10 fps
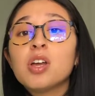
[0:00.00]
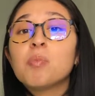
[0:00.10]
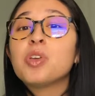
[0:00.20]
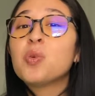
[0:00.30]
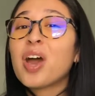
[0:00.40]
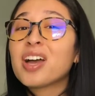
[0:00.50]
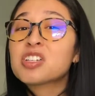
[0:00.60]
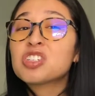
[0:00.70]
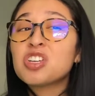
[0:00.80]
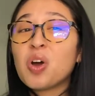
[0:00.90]
but you
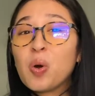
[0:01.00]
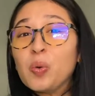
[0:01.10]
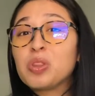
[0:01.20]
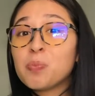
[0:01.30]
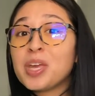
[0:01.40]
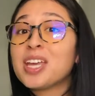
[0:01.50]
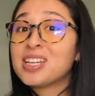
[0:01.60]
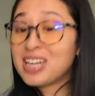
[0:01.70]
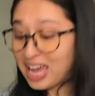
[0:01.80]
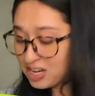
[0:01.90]
actually owe the bank
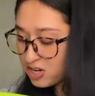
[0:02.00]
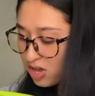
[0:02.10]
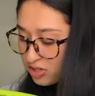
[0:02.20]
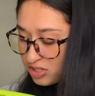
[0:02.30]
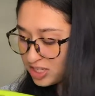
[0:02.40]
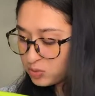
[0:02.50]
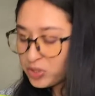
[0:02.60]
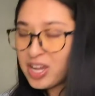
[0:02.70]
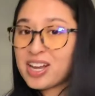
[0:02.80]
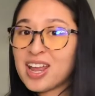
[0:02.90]
$9, that's where
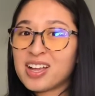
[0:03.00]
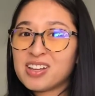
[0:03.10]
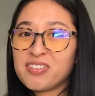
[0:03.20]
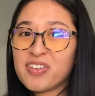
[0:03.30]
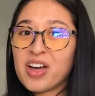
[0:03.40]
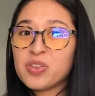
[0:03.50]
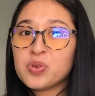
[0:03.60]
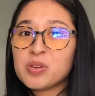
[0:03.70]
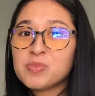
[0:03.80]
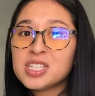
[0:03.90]
that negative value
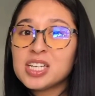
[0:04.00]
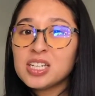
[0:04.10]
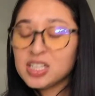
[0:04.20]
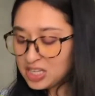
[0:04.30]
comes in.